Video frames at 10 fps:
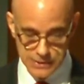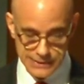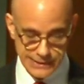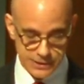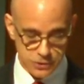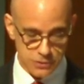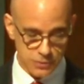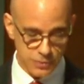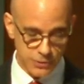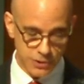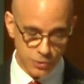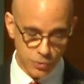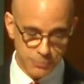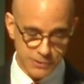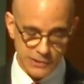Later, we were
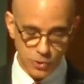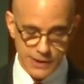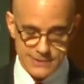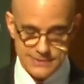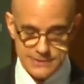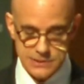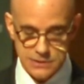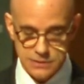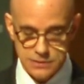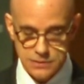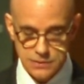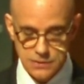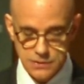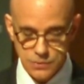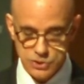equipped with Lorentz C,
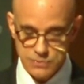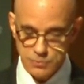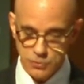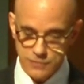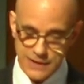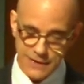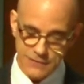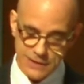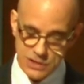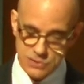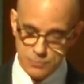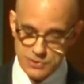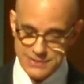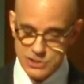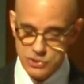which improved navigation
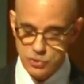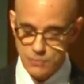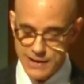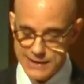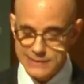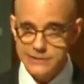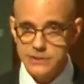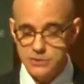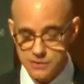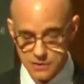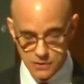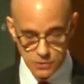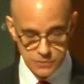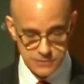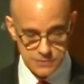precision dramatically near the
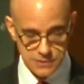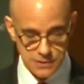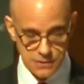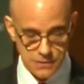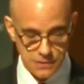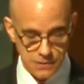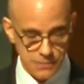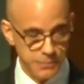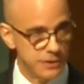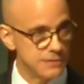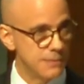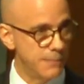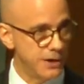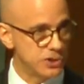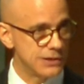coast, but
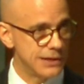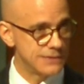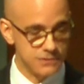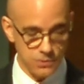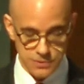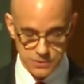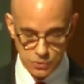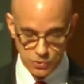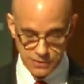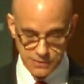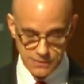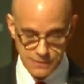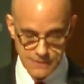much less so in the north.